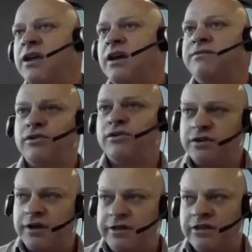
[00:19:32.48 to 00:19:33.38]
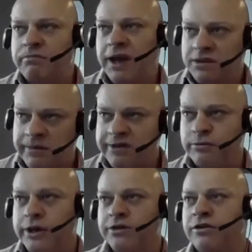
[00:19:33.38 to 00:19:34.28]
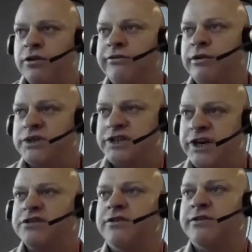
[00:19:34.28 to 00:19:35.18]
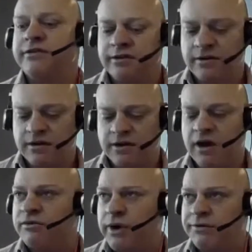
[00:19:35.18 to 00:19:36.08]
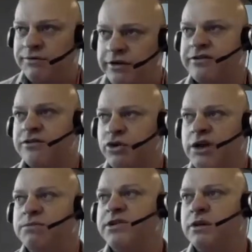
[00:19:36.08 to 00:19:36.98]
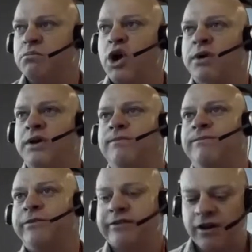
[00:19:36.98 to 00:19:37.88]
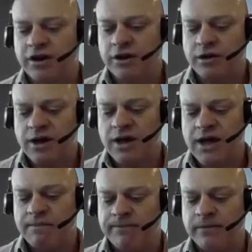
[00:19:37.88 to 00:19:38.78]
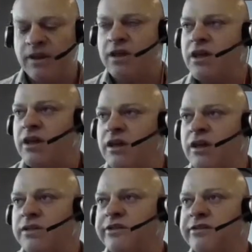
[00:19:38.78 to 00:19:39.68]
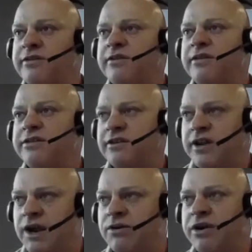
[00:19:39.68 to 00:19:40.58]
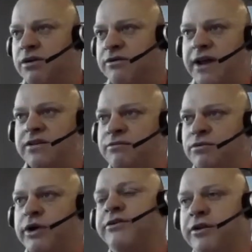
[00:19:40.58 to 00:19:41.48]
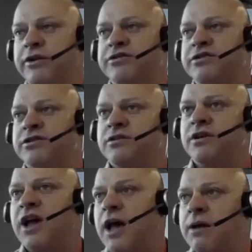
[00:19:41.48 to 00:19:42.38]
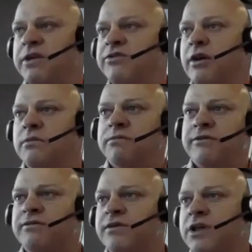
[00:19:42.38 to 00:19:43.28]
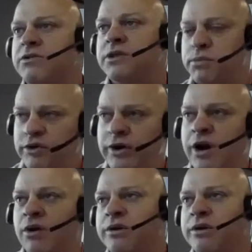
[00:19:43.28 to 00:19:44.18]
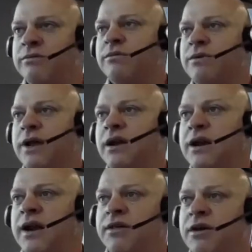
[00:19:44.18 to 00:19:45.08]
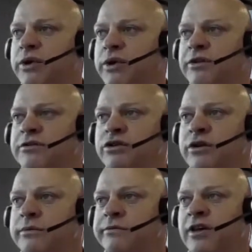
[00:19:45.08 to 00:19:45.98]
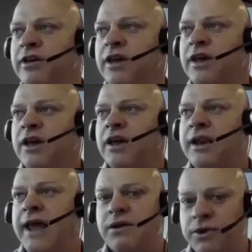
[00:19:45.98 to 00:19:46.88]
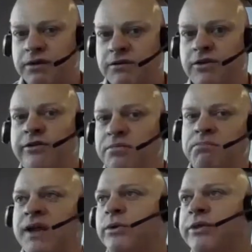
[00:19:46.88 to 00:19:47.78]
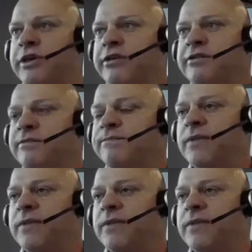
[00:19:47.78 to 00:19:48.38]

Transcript: Now, unfortunately, this is about the best we can do for projections of rainfall extremes at the moment. So, and this is an area of active research in terms of, you know, the Bureau and other research groups, and how do we do something better with this?